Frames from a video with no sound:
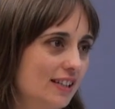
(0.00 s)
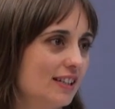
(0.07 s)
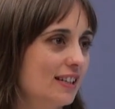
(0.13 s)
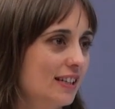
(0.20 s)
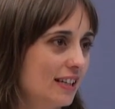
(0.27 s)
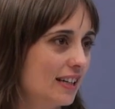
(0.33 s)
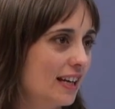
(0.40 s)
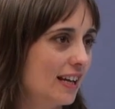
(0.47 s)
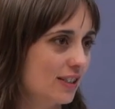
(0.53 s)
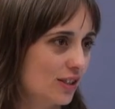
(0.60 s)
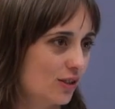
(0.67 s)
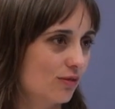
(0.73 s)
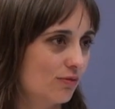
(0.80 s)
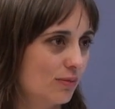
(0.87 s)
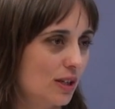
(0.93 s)
and
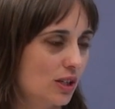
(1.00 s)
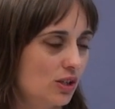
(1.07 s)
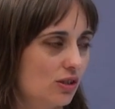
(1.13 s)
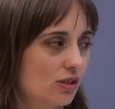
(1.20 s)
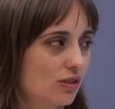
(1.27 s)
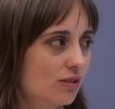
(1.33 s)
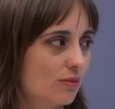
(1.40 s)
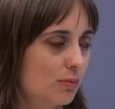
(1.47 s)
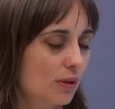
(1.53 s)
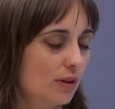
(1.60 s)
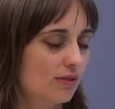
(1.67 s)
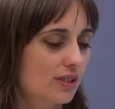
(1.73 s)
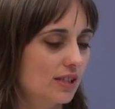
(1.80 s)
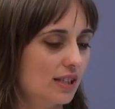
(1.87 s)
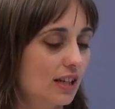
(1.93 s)
as you've mentioned
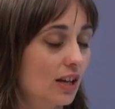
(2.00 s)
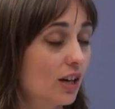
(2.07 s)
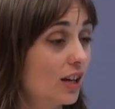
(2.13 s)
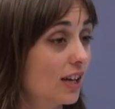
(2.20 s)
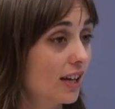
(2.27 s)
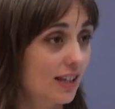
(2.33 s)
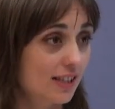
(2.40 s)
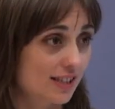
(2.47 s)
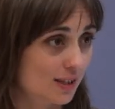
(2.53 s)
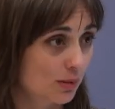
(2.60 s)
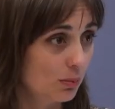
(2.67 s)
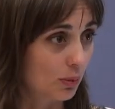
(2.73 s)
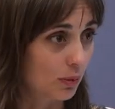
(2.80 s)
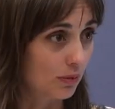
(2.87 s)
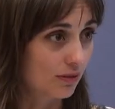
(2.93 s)
previously,
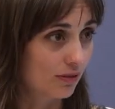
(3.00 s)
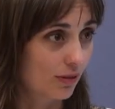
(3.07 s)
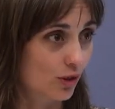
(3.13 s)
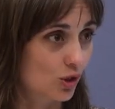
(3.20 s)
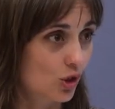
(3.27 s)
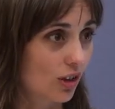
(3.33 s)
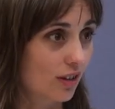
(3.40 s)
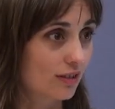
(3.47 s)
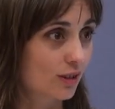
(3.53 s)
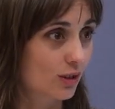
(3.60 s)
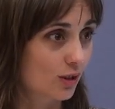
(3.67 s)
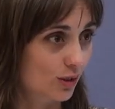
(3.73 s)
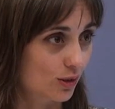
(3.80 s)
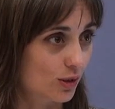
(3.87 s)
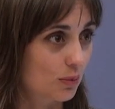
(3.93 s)
simple for a child
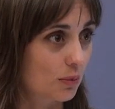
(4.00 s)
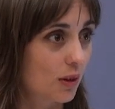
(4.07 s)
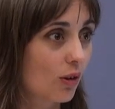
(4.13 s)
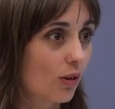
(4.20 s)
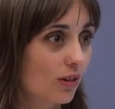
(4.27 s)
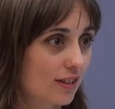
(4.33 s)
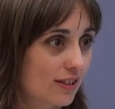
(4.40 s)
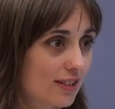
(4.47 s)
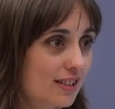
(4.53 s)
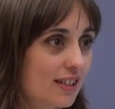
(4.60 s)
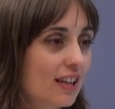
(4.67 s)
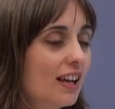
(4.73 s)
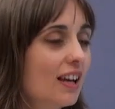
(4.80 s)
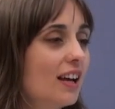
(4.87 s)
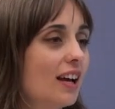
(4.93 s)
to do, to be
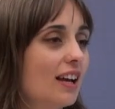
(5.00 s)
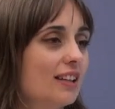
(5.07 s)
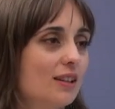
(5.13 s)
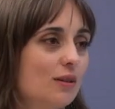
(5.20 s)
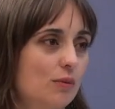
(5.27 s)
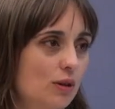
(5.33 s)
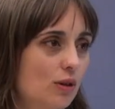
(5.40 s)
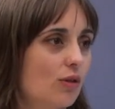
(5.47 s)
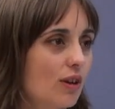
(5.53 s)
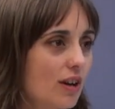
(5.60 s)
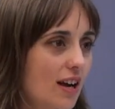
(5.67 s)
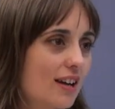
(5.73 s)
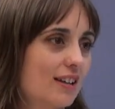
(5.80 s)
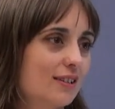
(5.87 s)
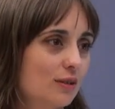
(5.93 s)
honest. Yes. And yet we
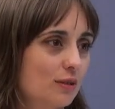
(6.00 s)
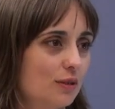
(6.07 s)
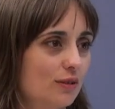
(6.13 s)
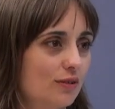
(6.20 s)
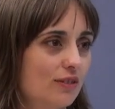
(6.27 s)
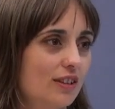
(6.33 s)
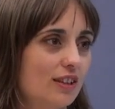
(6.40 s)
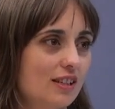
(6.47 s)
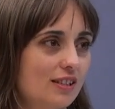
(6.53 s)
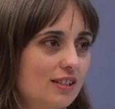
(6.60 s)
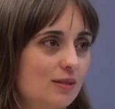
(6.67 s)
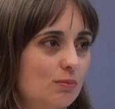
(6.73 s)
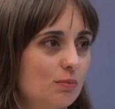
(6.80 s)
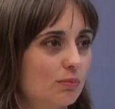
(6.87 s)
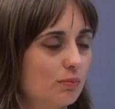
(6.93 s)
create all of
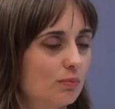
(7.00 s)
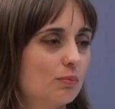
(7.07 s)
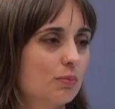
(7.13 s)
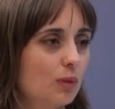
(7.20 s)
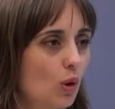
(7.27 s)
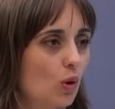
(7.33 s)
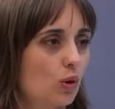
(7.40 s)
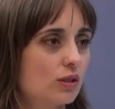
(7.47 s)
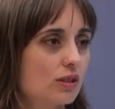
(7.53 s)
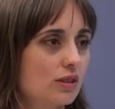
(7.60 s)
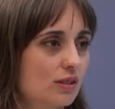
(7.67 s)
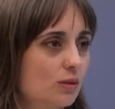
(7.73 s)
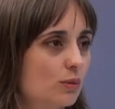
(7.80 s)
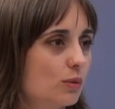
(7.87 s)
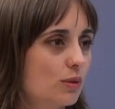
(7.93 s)
these
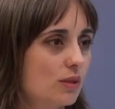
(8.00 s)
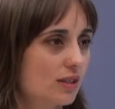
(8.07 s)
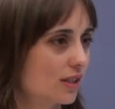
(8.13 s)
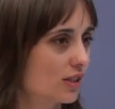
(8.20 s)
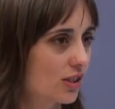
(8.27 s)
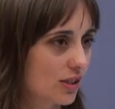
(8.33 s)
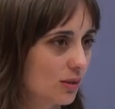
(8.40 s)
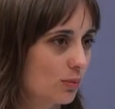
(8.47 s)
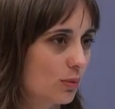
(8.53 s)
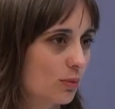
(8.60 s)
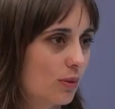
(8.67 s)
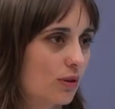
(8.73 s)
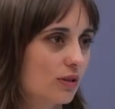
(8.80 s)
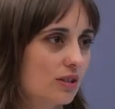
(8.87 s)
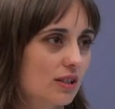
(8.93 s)
blocks towards such a
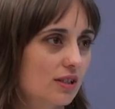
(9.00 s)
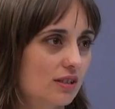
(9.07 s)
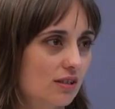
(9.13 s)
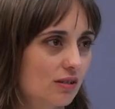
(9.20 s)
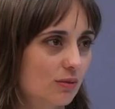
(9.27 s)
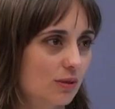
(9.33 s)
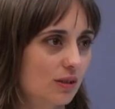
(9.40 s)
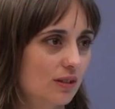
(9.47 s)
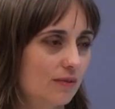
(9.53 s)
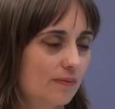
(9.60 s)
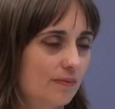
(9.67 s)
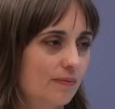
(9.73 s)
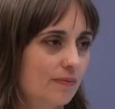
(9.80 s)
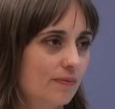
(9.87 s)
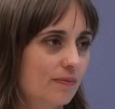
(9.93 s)
simple process, don't we?
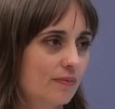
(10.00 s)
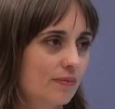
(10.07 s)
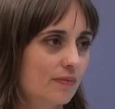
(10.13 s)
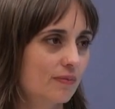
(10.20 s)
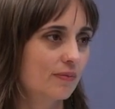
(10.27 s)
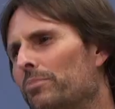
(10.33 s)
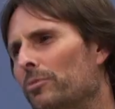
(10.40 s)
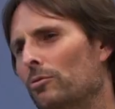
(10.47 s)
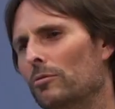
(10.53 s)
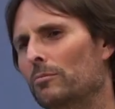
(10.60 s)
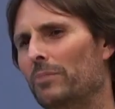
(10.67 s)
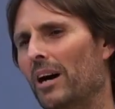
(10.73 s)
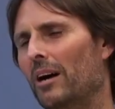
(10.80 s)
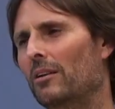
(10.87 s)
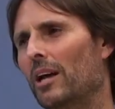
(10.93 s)
Yes, it's
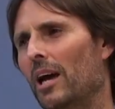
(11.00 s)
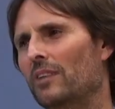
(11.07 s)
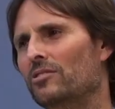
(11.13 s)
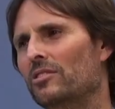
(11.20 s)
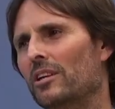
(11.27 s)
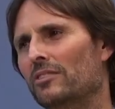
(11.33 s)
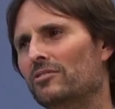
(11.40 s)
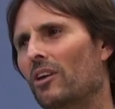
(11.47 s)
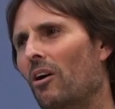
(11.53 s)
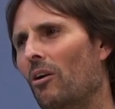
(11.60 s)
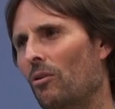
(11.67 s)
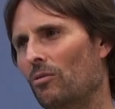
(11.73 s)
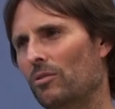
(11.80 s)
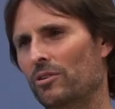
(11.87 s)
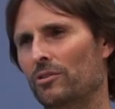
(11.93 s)
simple, but as an
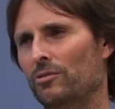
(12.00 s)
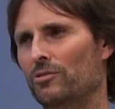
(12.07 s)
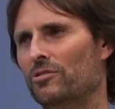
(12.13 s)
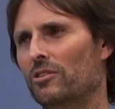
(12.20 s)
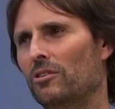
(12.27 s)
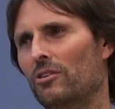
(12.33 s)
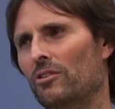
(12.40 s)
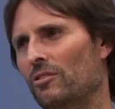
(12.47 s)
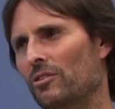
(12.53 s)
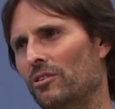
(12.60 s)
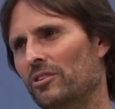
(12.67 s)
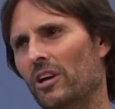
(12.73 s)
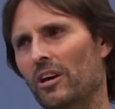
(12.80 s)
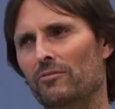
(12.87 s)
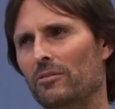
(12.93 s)
adult who's
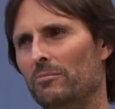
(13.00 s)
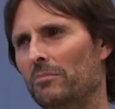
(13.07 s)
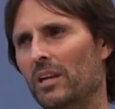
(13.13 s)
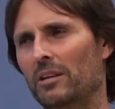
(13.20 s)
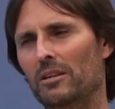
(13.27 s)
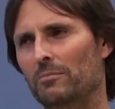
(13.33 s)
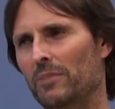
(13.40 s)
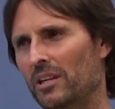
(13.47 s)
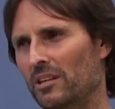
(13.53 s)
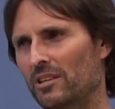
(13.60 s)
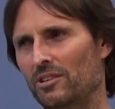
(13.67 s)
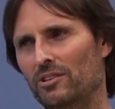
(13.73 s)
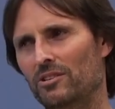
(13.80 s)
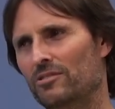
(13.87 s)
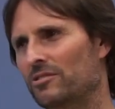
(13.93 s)
learned over many, many
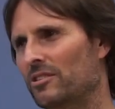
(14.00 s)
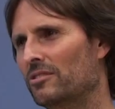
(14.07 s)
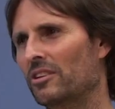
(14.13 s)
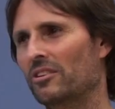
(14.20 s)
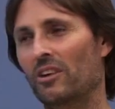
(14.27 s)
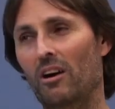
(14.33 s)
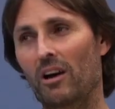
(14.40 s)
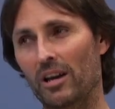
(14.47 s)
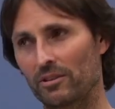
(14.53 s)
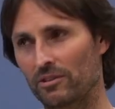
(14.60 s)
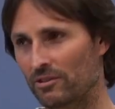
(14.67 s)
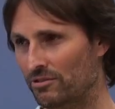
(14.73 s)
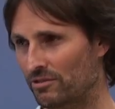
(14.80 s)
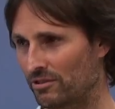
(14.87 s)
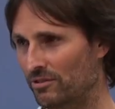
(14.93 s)
years to deny
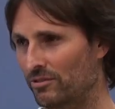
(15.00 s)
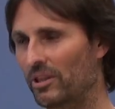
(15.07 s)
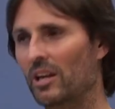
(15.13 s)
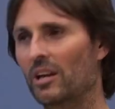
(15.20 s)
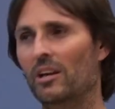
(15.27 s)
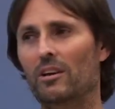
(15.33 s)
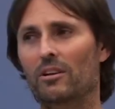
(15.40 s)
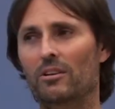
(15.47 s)
the truth